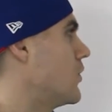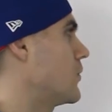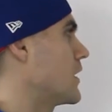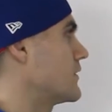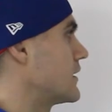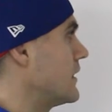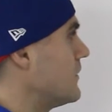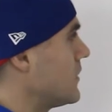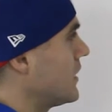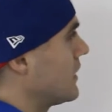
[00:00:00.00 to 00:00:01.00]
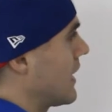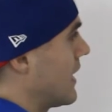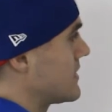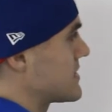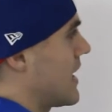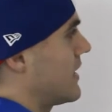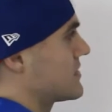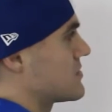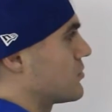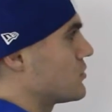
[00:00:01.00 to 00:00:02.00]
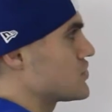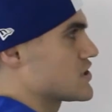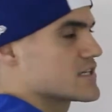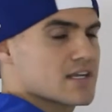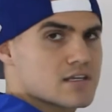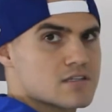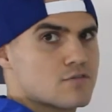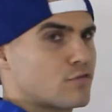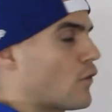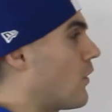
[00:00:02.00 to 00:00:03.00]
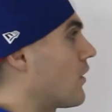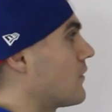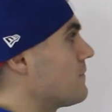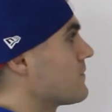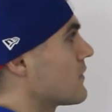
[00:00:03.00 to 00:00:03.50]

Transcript: We got the limit as x approaches 64